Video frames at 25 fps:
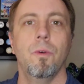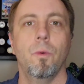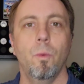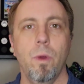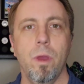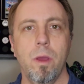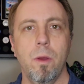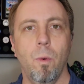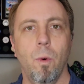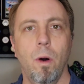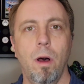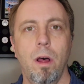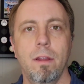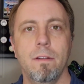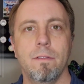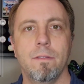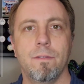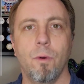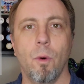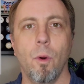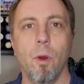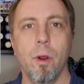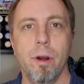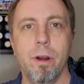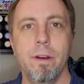we won
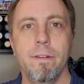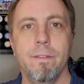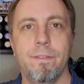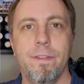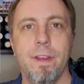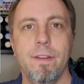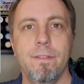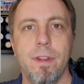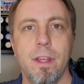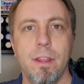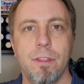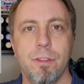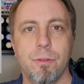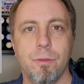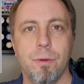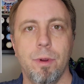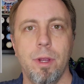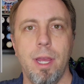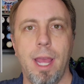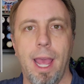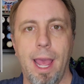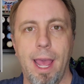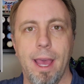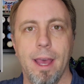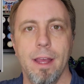
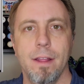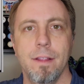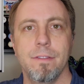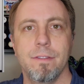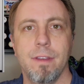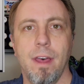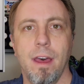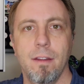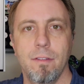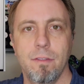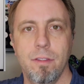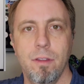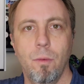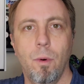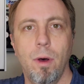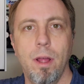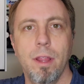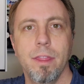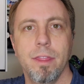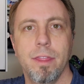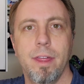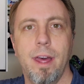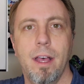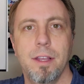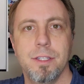453 hands out of the
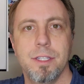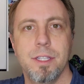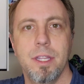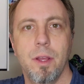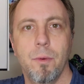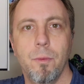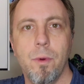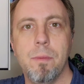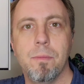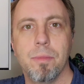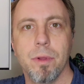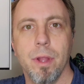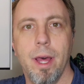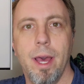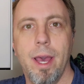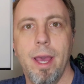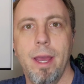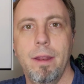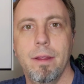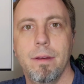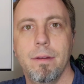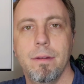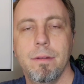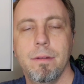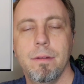1,000 that we
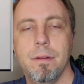played.